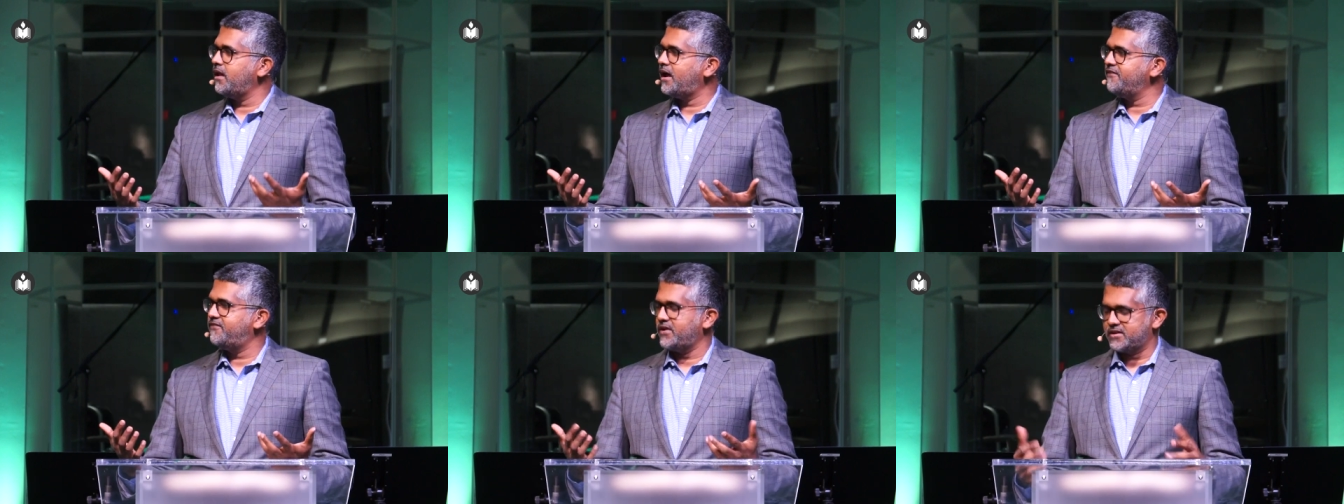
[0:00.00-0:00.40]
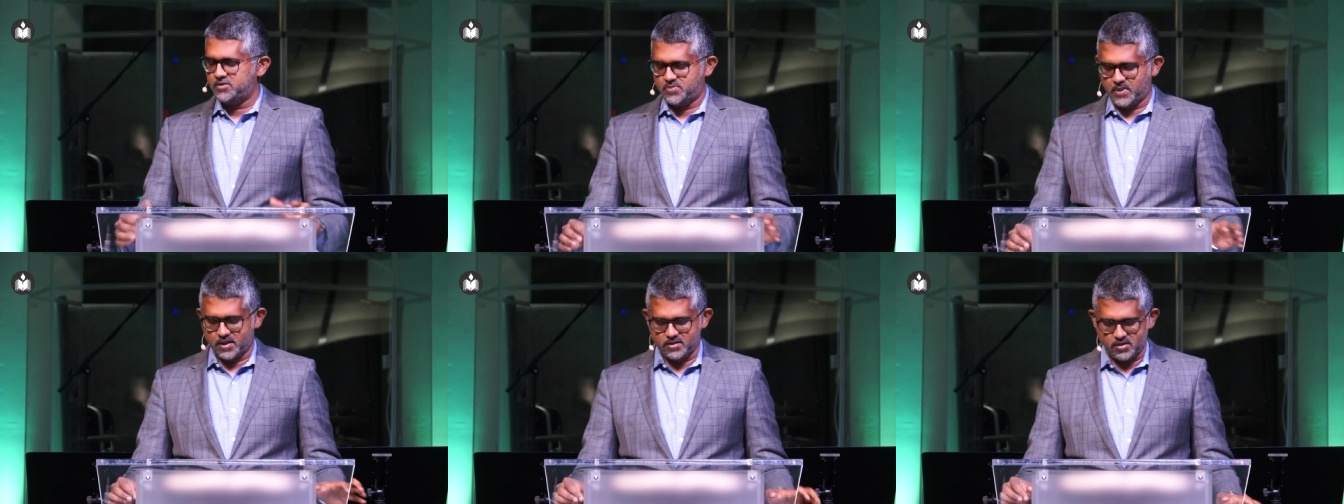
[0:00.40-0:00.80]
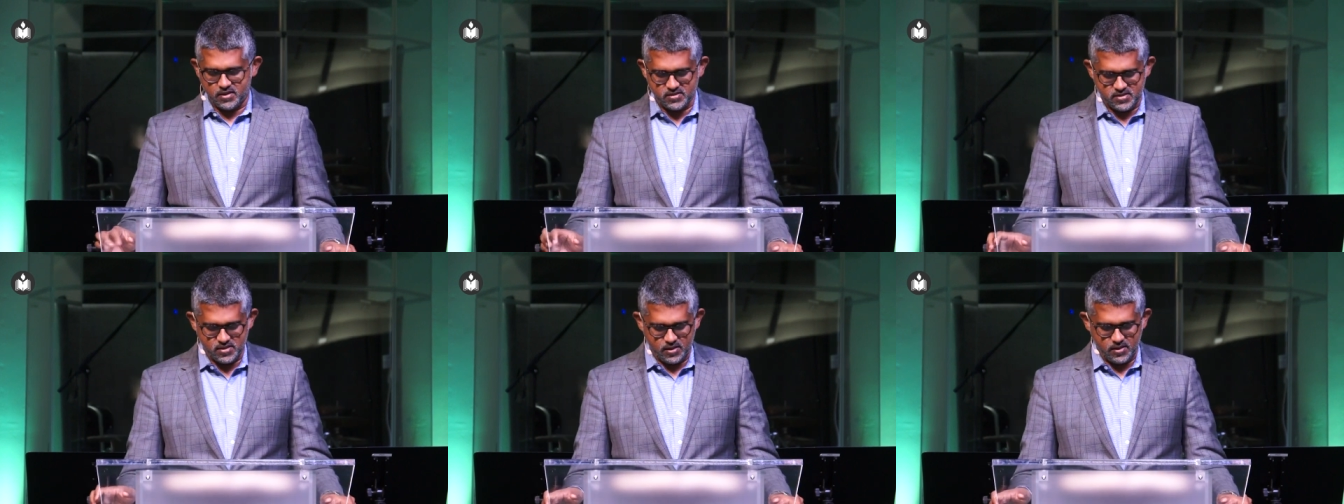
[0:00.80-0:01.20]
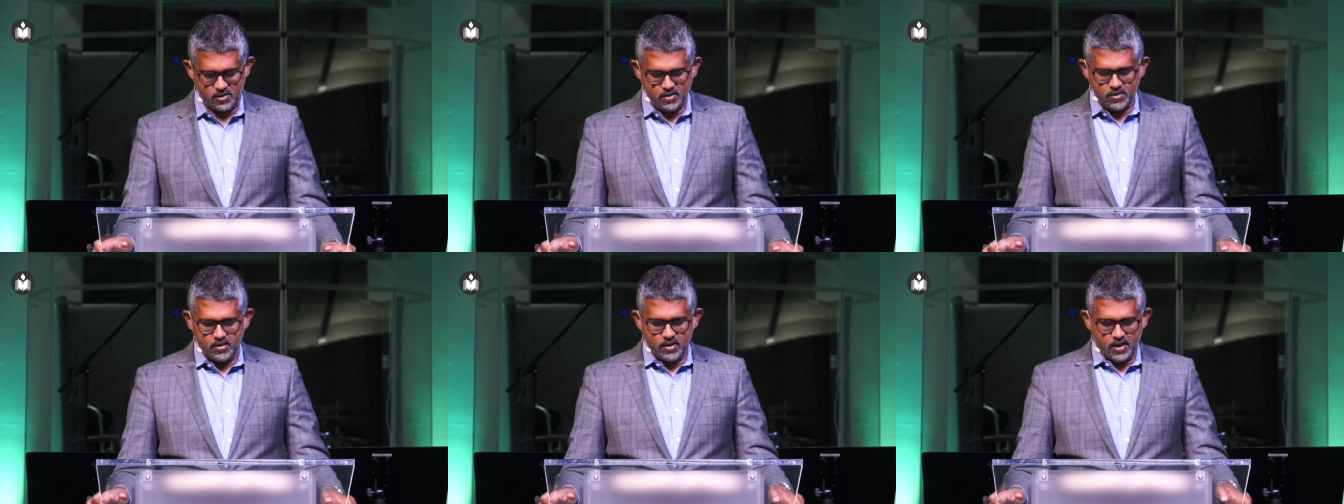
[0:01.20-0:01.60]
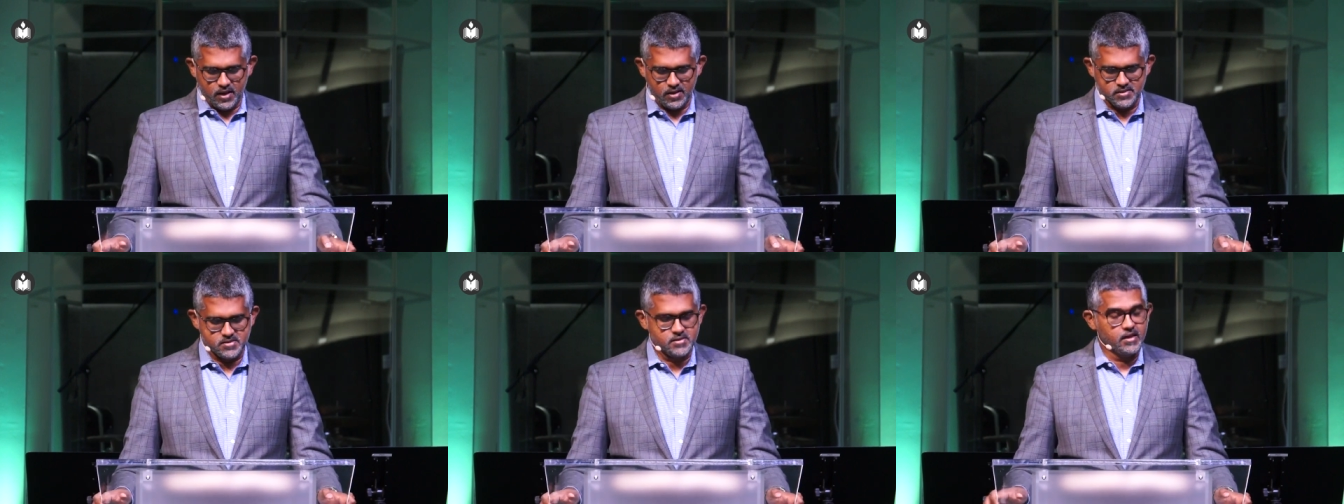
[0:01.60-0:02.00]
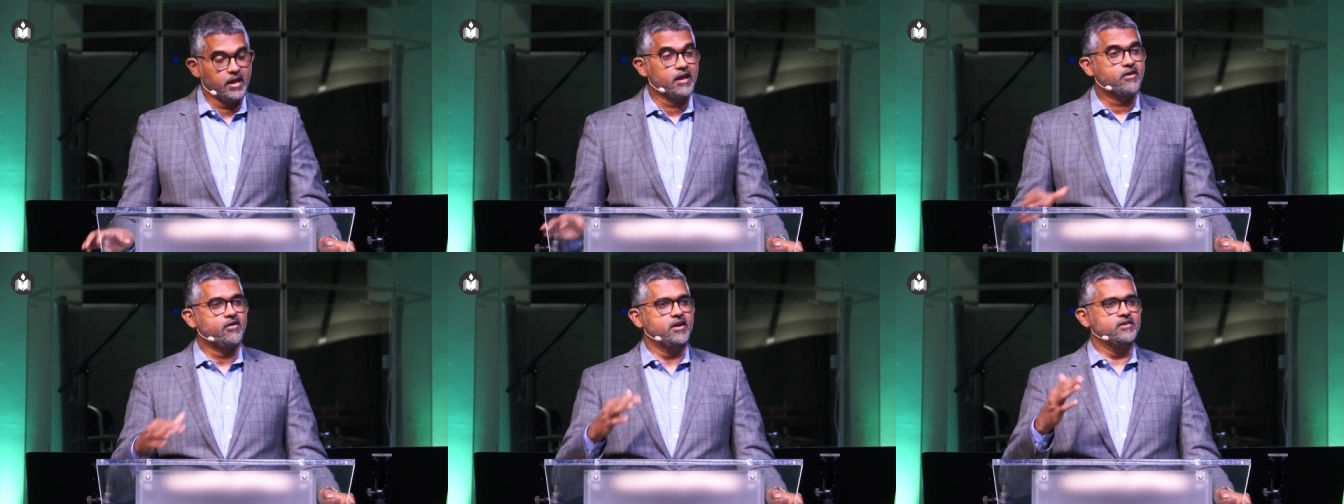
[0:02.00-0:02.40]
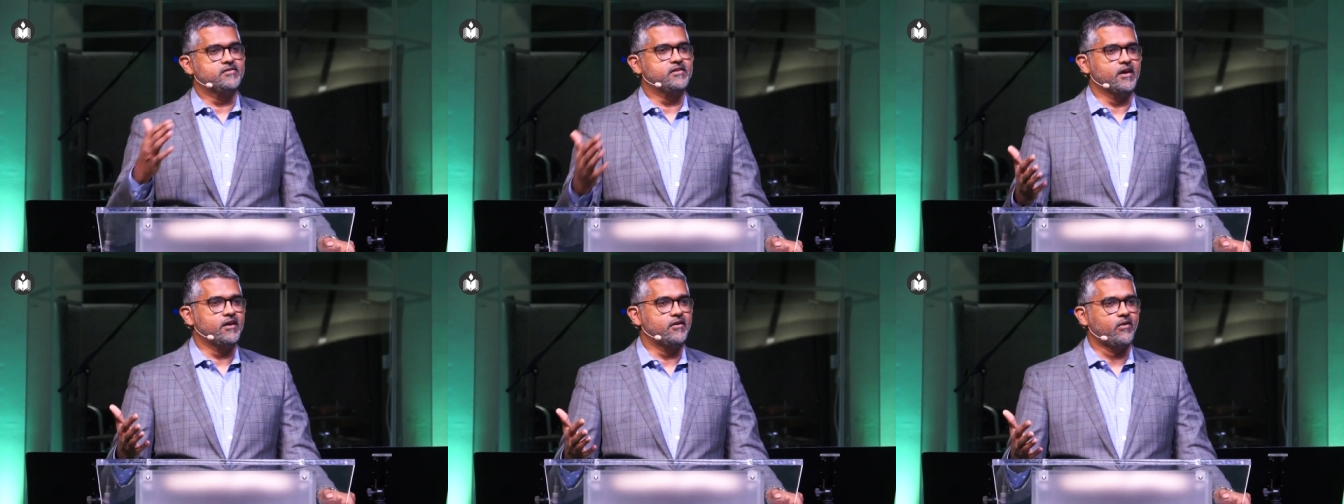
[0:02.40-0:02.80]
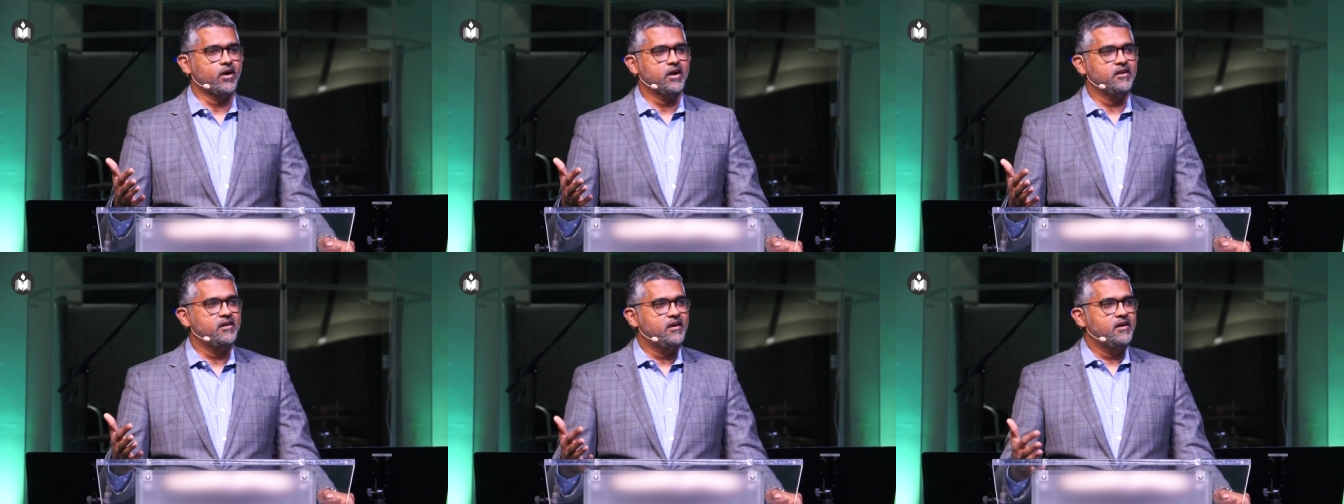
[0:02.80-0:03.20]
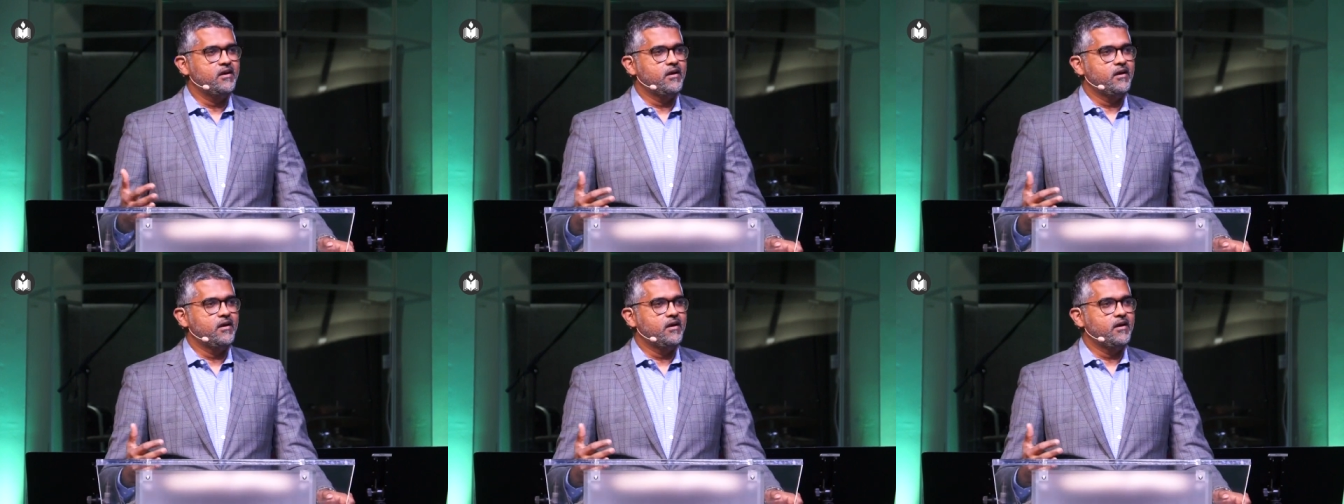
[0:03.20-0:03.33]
Life expectancy is increasing, right?